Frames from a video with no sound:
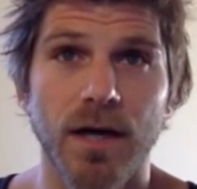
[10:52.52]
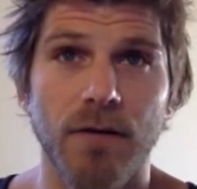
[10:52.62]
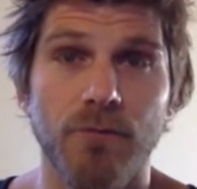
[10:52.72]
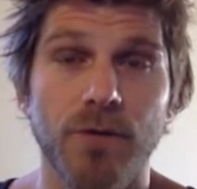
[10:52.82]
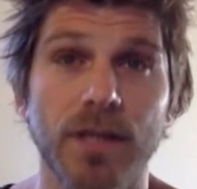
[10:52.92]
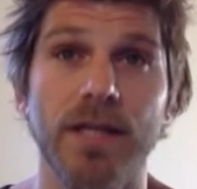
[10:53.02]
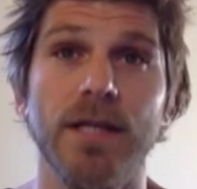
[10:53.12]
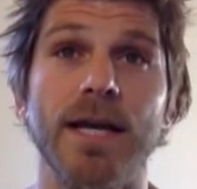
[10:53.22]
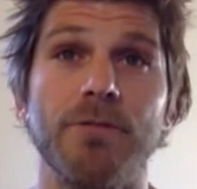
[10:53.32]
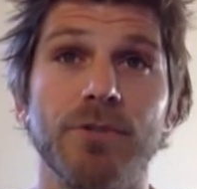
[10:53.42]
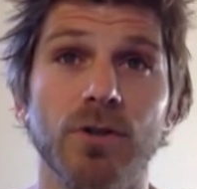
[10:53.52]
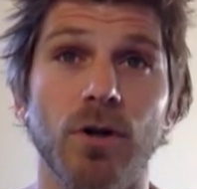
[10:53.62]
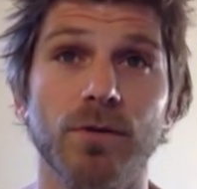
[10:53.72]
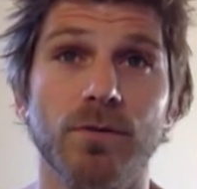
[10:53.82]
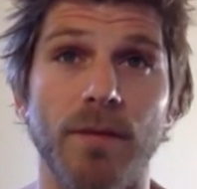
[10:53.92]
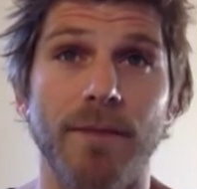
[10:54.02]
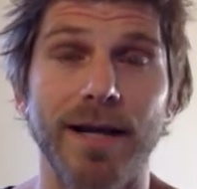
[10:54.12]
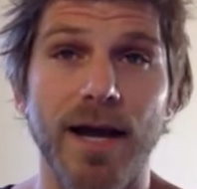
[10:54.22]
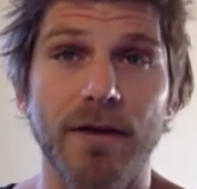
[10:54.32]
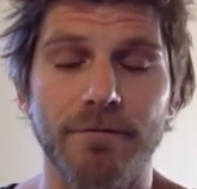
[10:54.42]
really get results throughout my
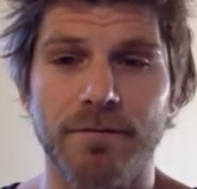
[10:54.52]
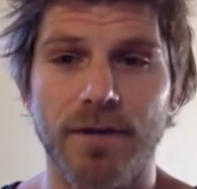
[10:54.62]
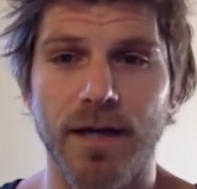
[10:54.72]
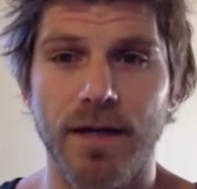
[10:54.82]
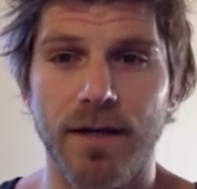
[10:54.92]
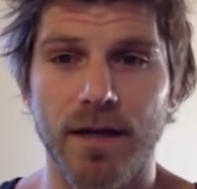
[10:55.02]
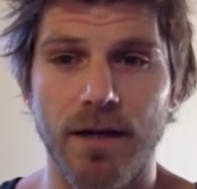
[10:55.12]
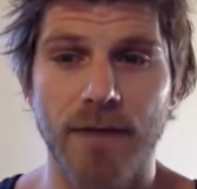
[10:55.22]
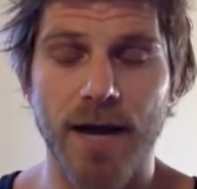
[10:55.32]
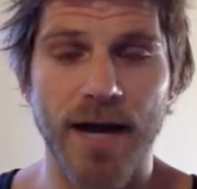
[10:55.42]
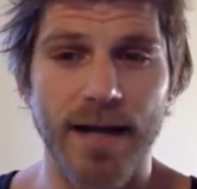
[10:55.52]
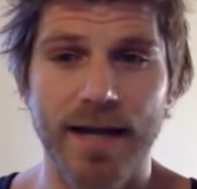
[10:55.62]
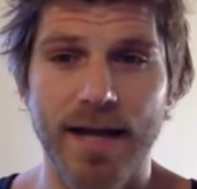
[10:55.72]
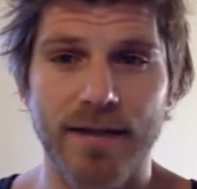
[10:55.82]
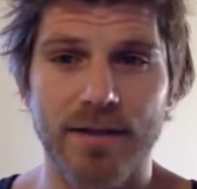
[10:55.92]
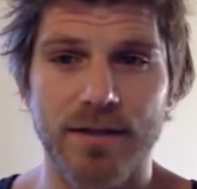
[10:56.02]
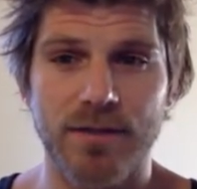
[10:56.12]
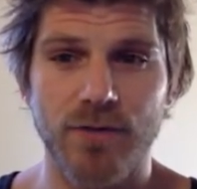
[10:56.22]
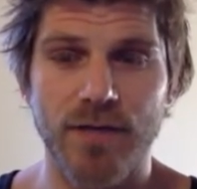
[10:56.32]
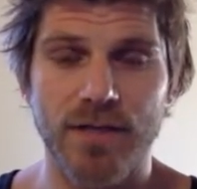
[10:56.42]
life, and I can't
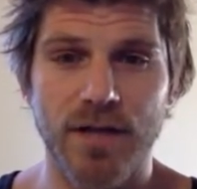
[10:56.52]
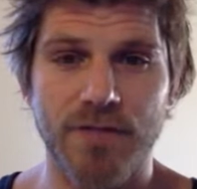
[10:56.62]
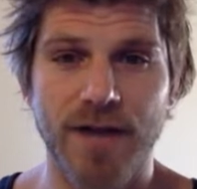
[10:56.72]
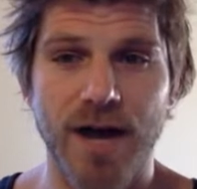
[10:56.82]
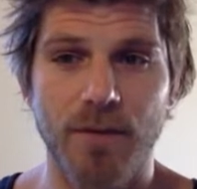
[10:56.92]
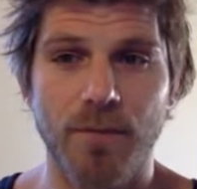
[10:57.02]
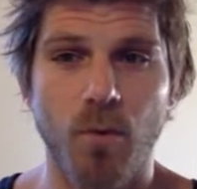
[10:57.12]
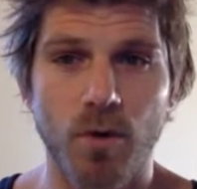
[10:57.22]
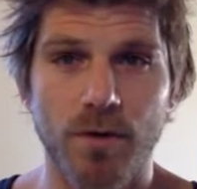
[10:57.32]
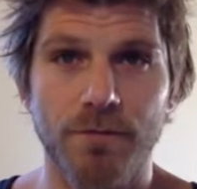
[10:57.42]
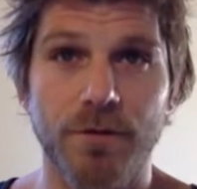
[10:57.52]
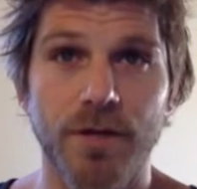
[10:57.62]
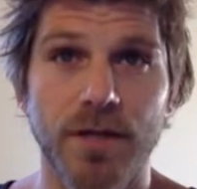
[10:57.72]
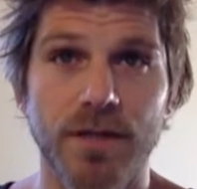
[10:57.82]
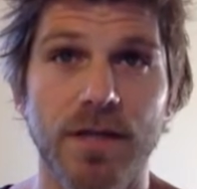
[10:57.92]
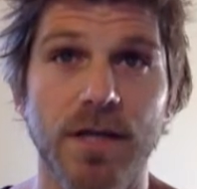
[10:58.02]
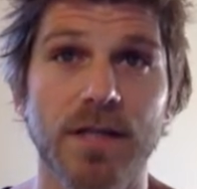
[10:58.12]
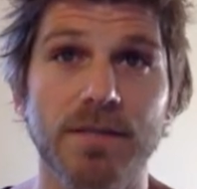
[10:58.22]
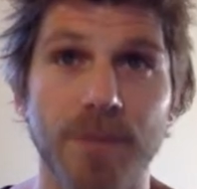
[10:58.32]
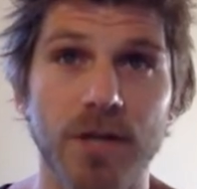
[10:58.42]
stress enough how important food is,
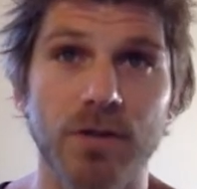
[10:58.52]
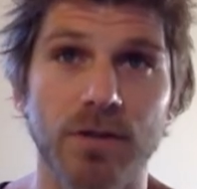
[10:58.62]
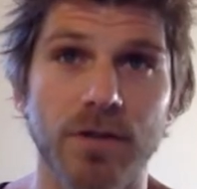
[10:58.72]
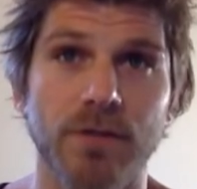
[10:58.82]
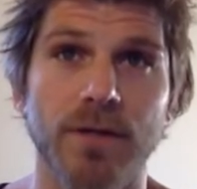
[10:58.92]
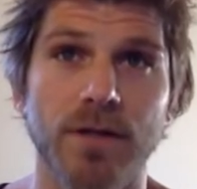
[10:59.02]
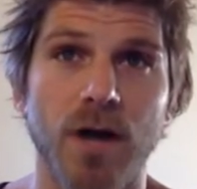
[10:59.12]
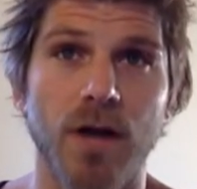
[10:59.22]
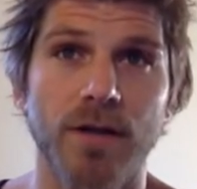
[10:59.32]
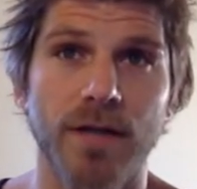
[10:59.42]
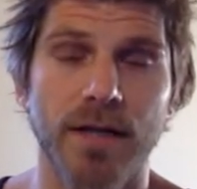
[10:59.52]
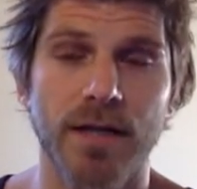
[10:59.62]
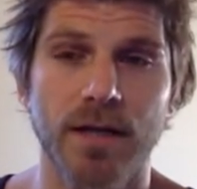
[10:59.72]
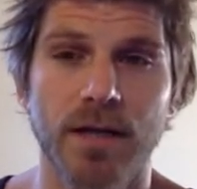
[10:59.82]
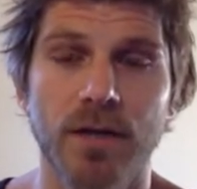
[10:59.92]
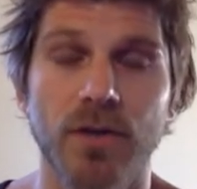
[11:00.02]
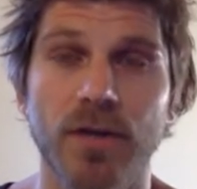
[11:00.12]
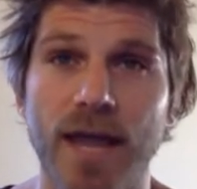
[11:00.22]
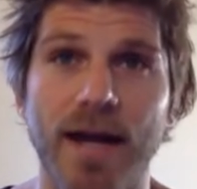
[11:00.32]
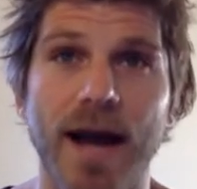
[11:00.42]
especially during the holiday. You
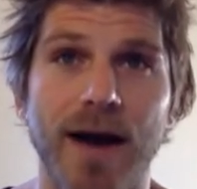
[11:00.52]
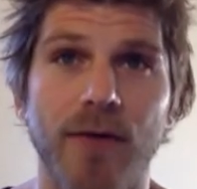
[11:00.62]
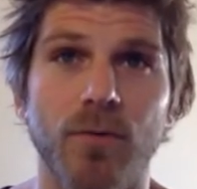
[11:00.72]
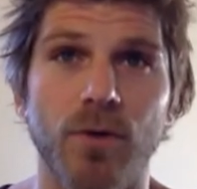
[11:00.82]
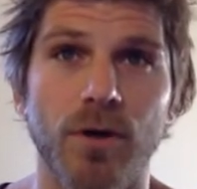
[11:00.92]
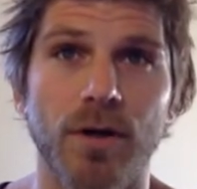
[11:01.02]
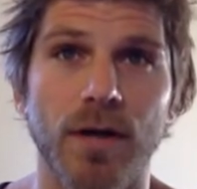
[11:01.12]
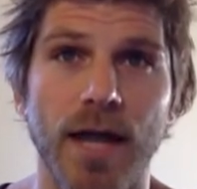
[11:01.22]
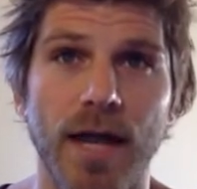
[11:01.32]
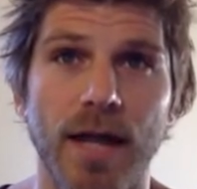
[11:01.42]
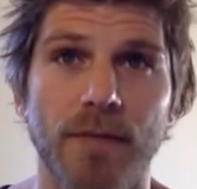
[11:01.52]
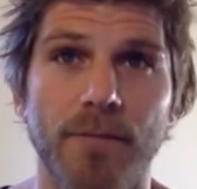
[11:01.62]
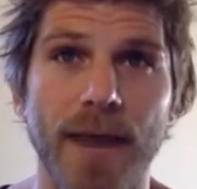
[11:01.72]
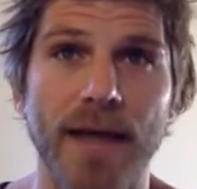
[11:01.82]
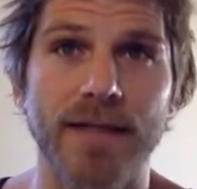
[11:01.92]
can't outwork a bad